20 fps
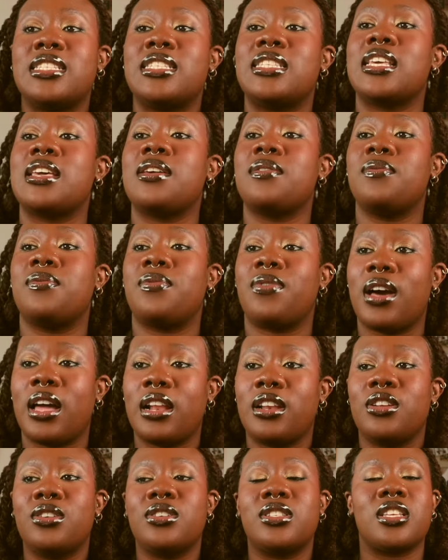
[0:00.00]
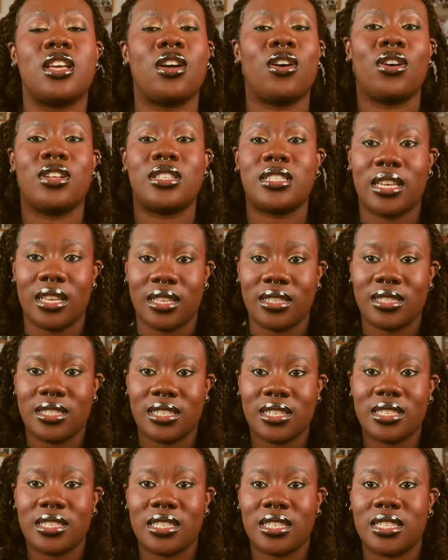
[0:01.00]
Z values
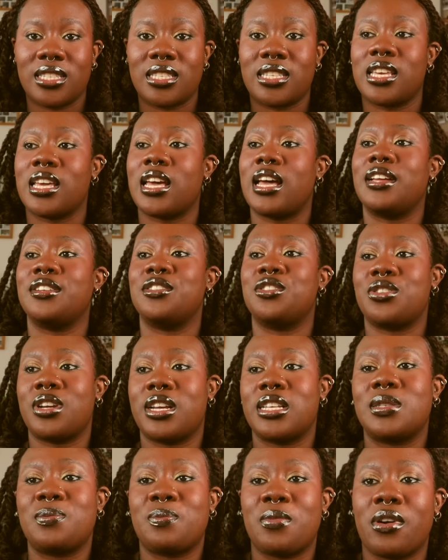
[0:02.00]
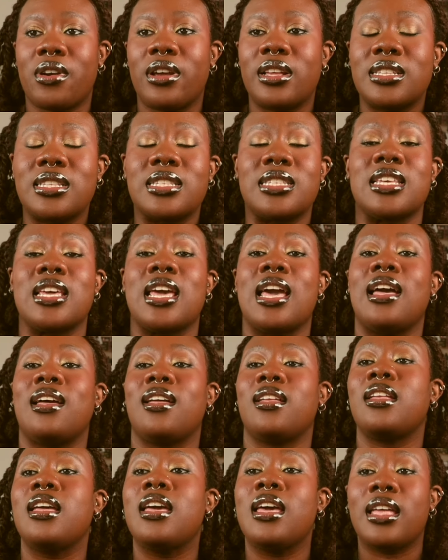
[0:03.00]
authenticity and transparency,
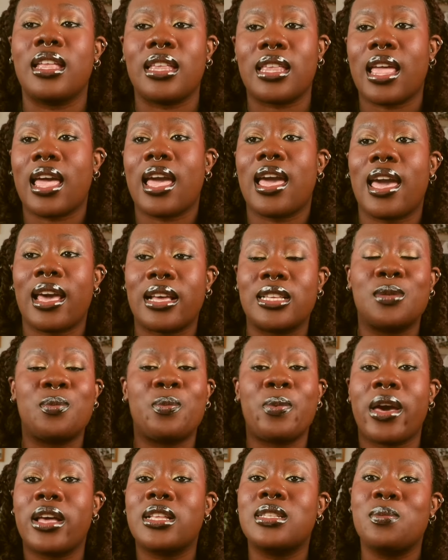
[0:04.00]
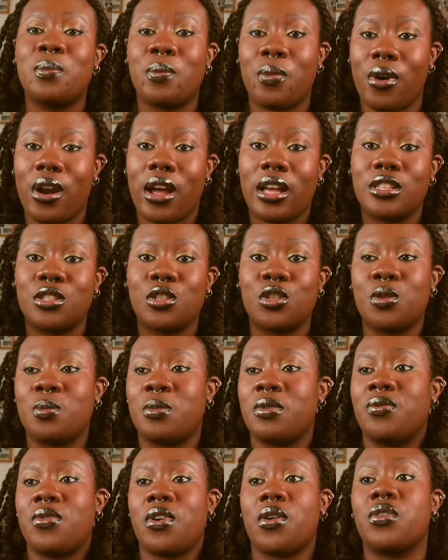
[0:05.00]
and they expect brands to be
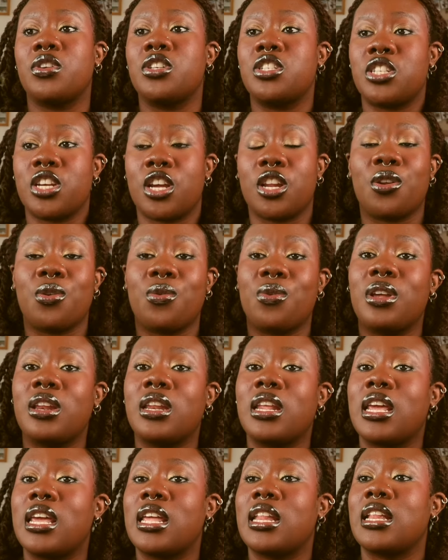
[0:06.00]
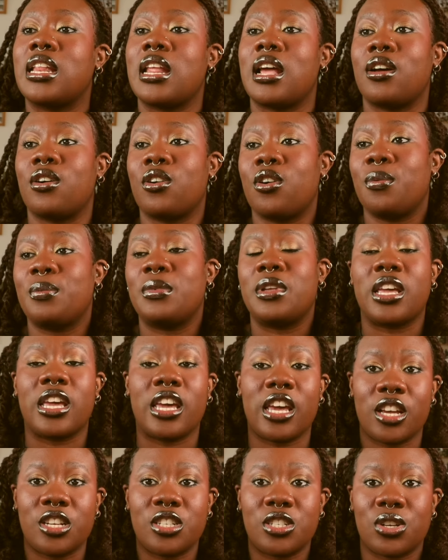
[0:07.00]
very genuine in their
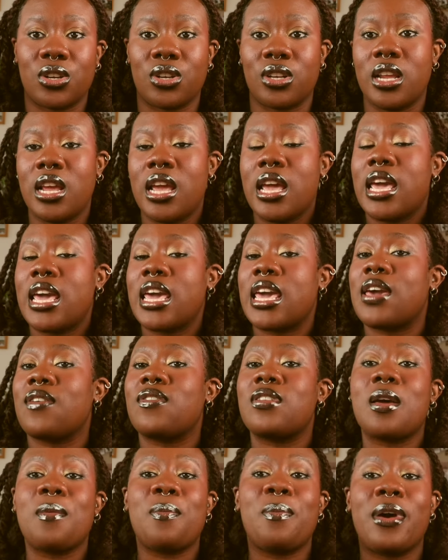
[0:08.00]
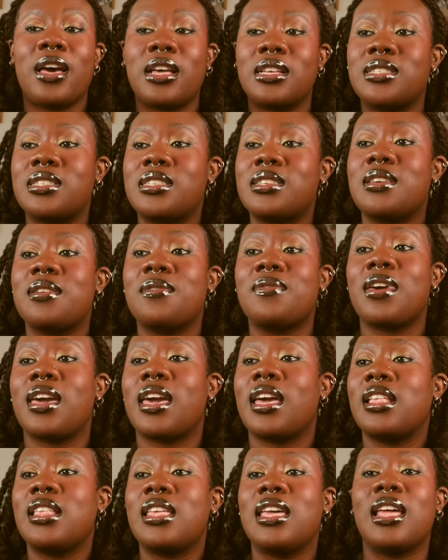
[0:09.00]
communication. If they perceive
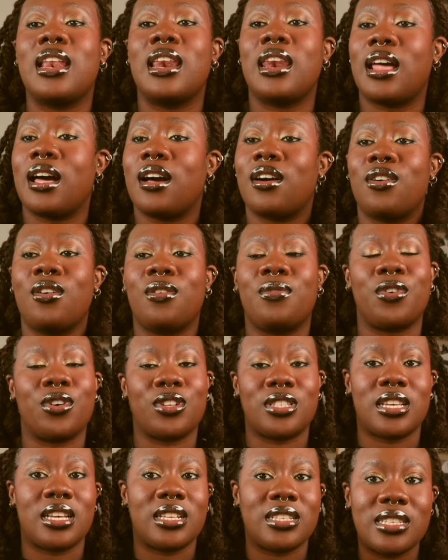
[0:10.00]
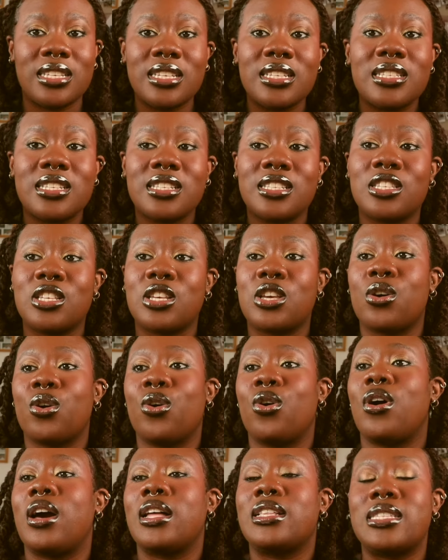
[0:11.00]
any lack of authenticity
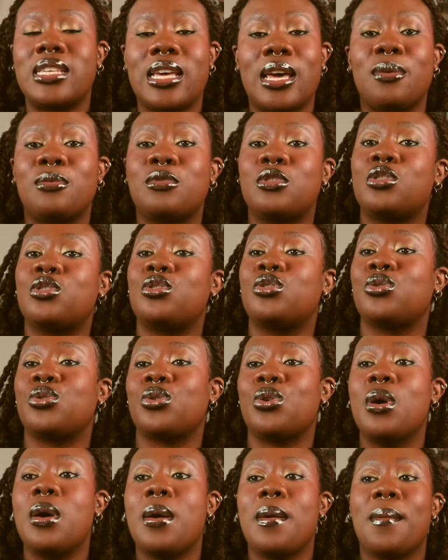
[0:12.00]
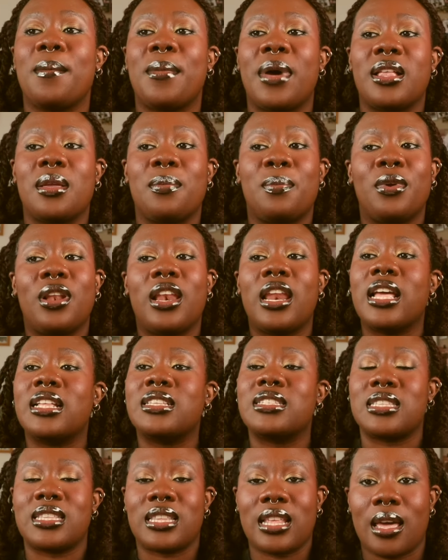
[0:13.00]
or attempts to
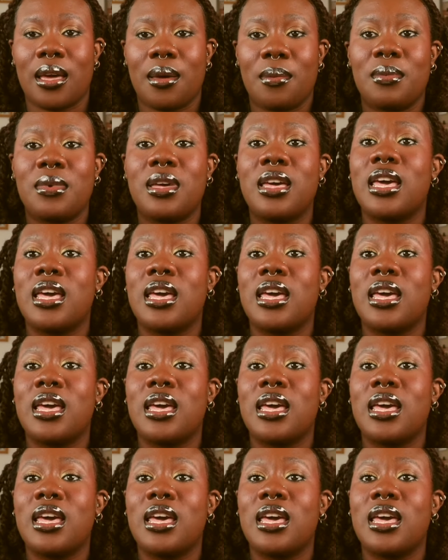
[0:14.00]
manipulate them,